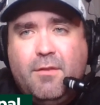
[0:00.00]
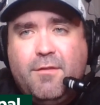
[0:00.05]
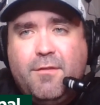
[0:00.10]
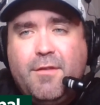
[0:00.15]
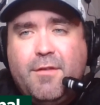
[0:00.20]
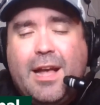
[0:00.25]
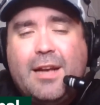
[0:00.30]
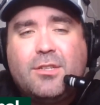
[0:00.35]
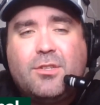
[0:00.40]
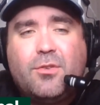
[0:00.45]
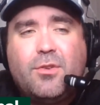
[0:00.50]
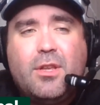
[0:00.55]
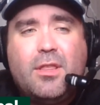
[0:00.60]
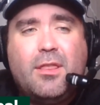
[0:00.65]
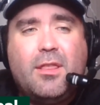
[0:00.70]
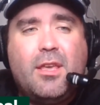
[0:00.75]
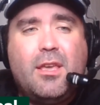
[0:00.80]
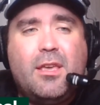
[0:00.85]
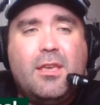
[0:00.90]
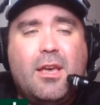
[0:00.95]
Factor
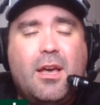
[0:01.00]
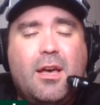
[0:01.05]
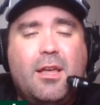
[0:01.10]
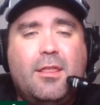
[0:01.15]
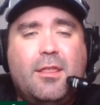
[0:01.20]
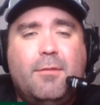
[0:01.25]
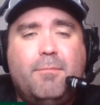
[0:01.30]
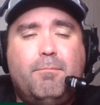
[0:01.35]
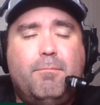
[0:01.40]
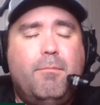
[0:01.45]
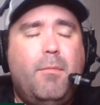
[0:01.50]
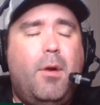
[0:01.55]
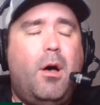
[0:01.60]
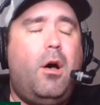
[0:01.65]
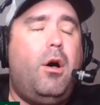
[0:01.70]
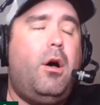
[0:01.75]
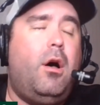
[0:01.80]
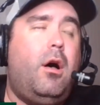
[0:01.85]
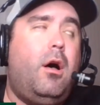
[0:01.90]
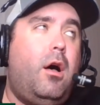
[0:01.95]
in the uh, the
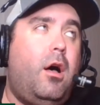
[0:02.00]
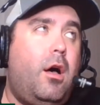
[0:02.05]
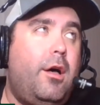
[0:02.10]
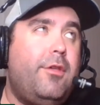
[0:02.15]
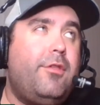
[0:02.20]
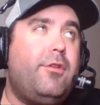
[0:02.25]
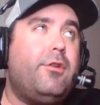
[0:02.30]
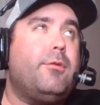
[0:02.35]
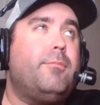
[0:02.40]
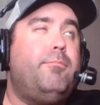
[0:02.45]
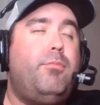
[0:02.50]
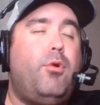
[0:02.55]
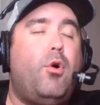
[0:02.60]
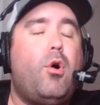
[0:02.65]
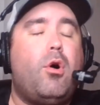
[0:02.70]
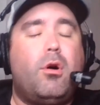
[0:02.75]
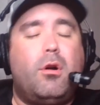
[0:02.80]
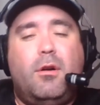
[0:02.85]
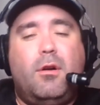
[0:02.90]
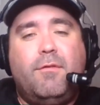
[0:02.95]
other
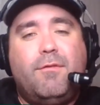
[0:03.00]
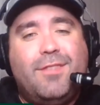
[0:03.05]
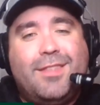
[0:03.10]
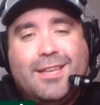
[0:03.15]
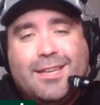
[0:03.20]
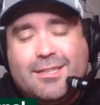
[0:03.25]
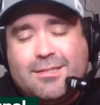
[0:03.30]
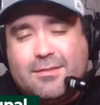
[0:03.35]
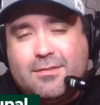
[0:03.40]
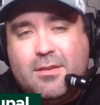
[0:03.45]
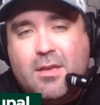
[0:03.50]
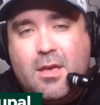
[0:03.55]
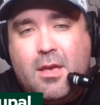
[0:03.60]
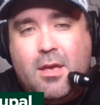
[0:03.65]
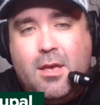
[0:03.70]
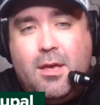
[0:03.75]
part of this,